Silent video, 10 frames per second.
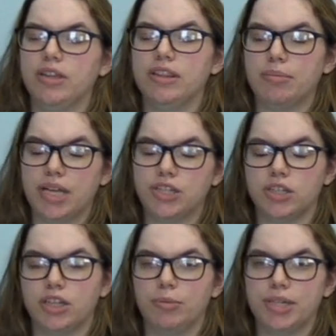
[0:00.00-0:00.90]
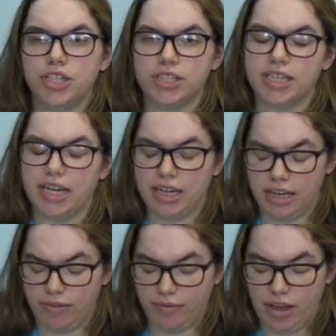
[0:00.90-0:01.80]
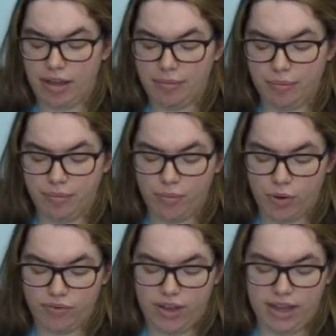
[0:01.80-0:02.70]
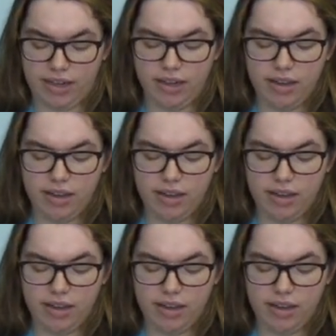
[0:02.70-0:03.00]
the blender a little bit just to get it more fine.